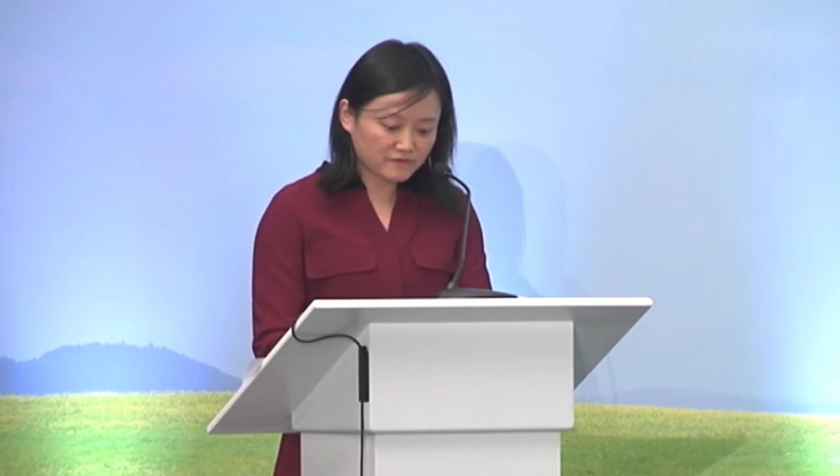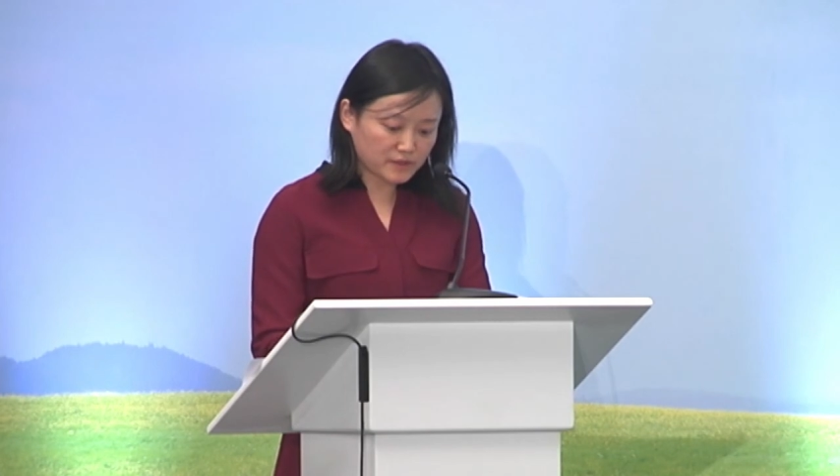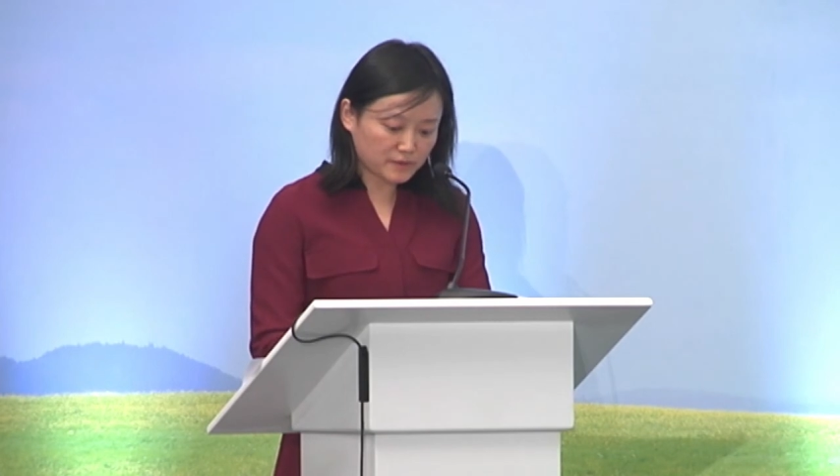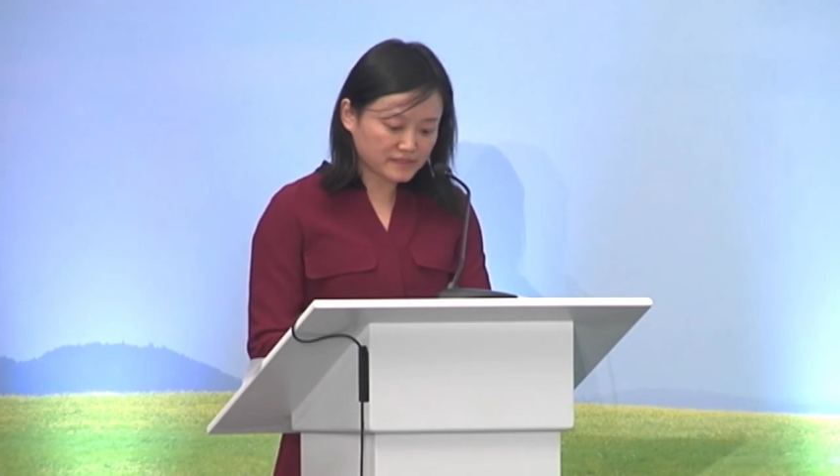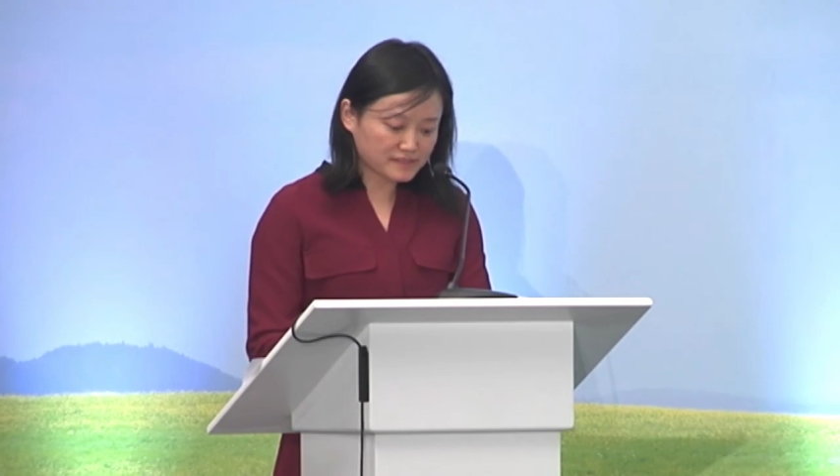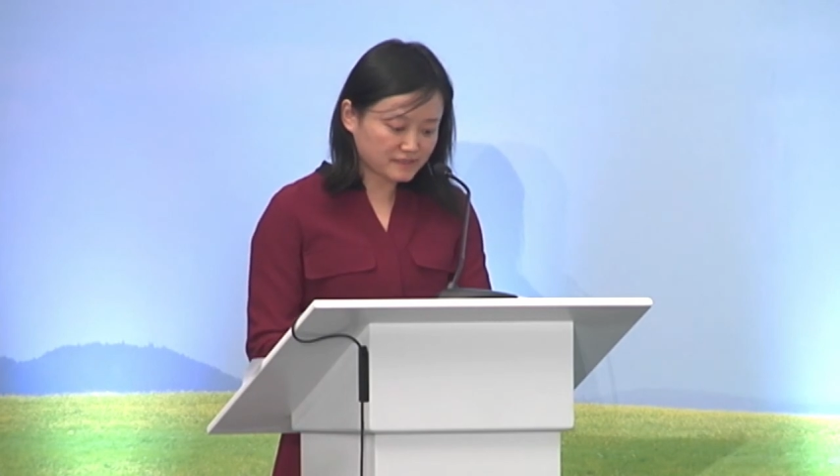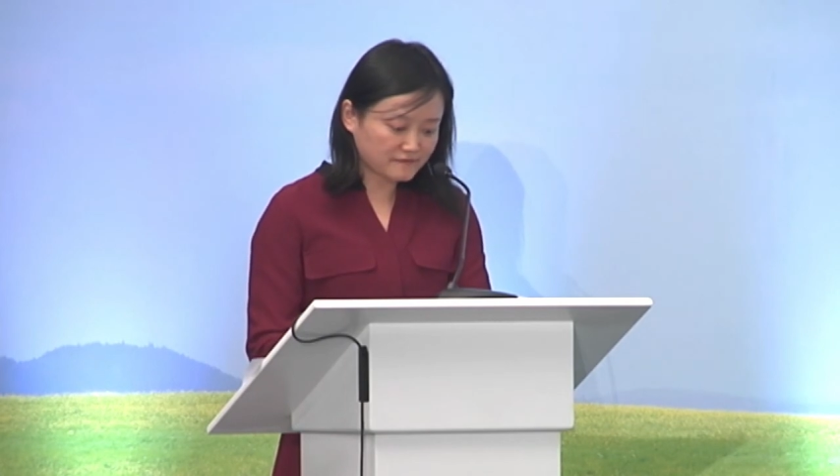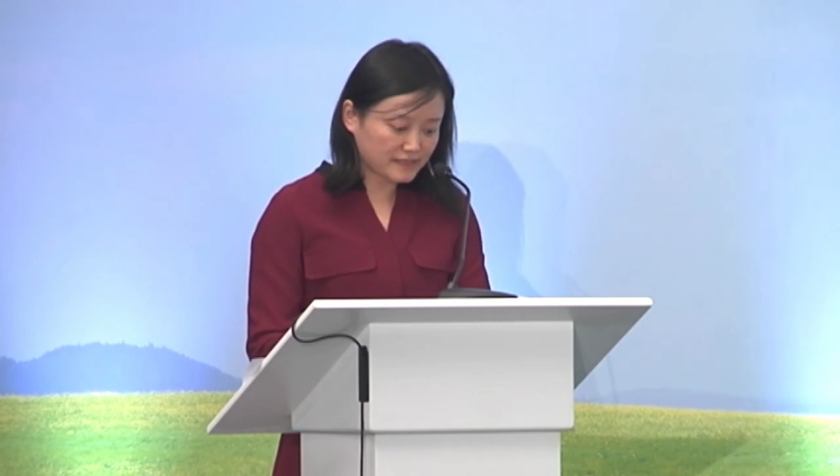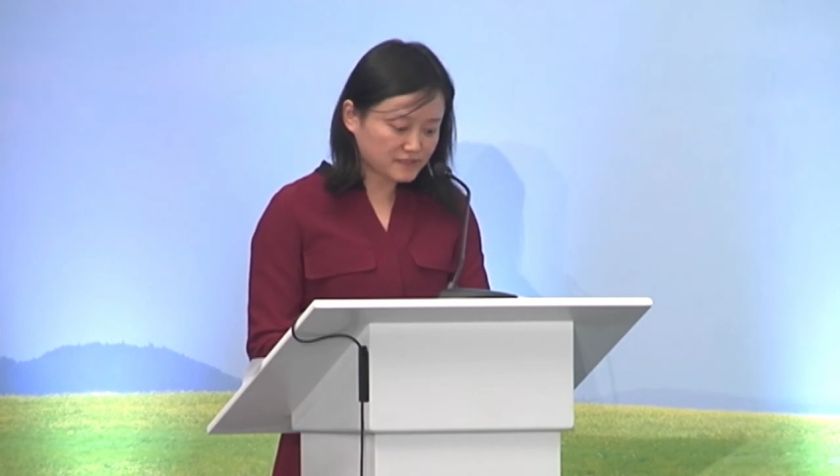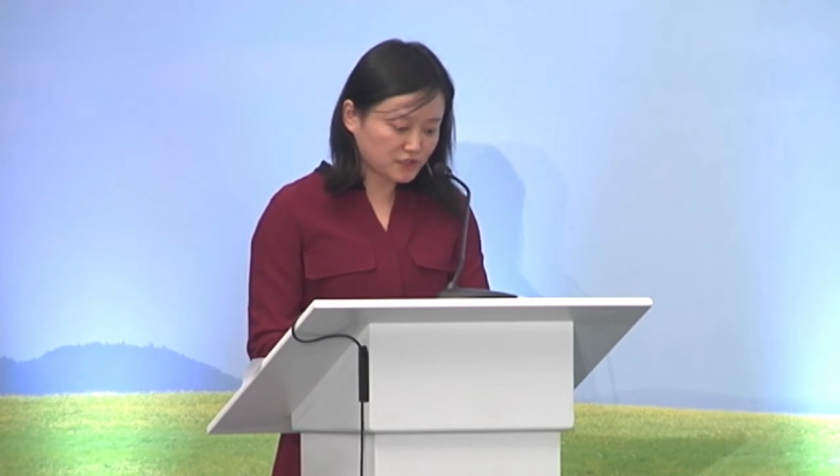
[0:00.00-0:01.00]
various
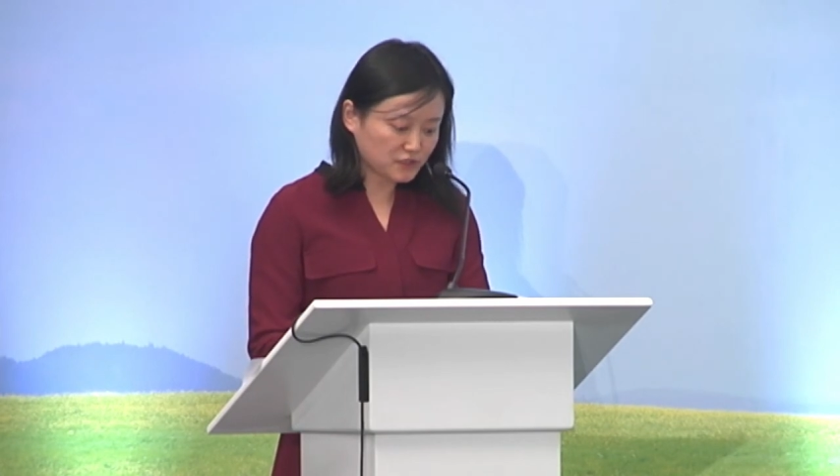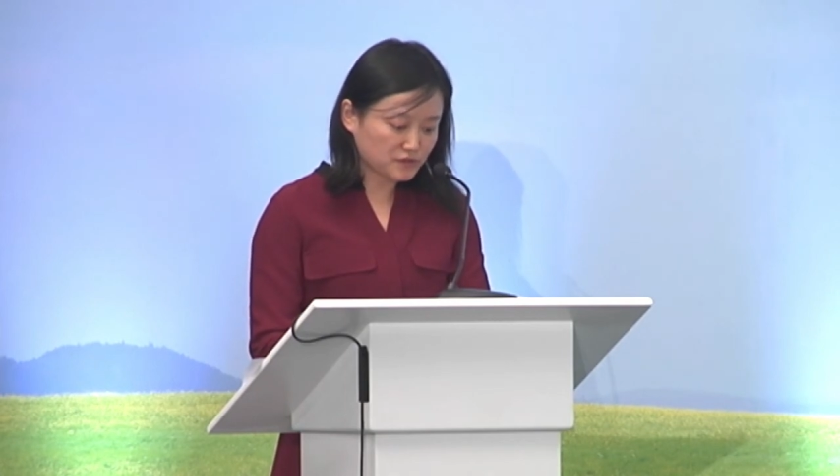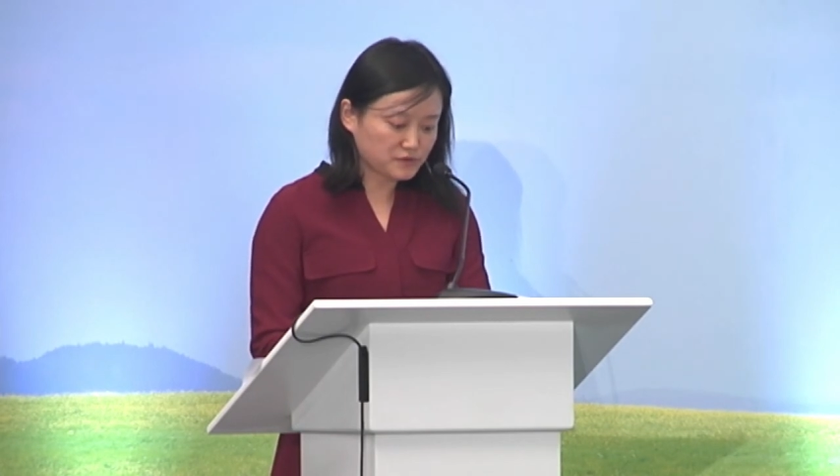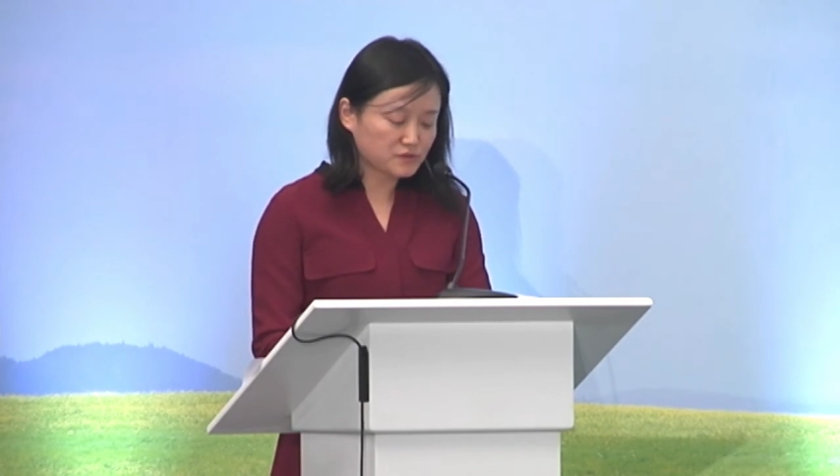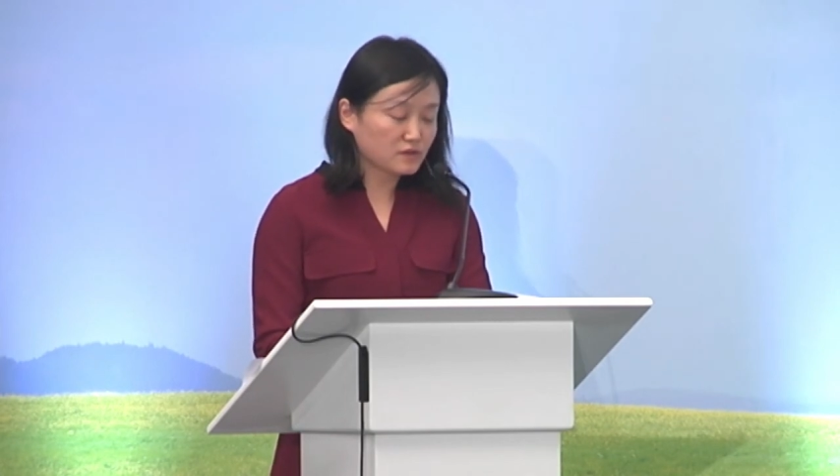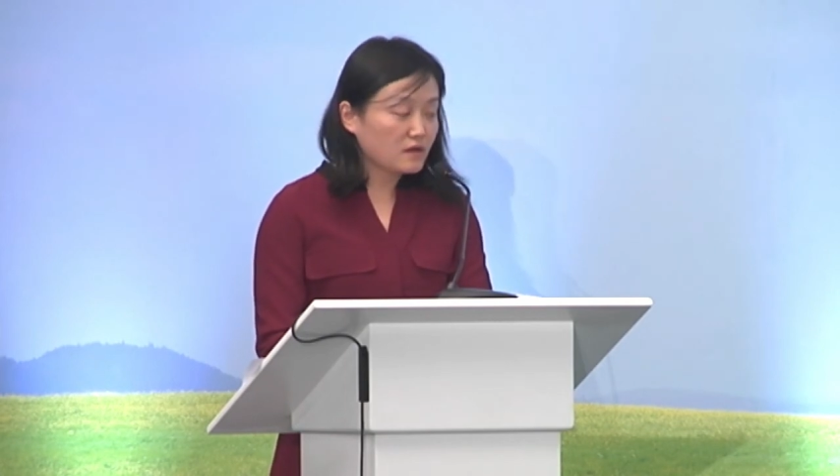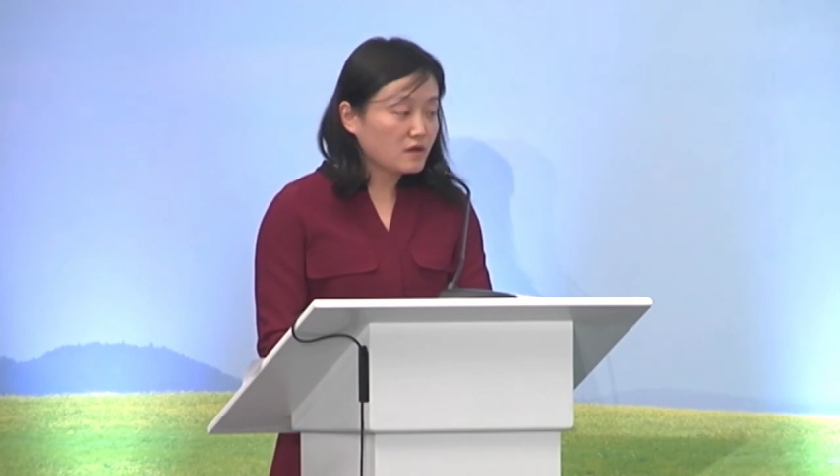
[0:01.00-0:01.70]
civilizations,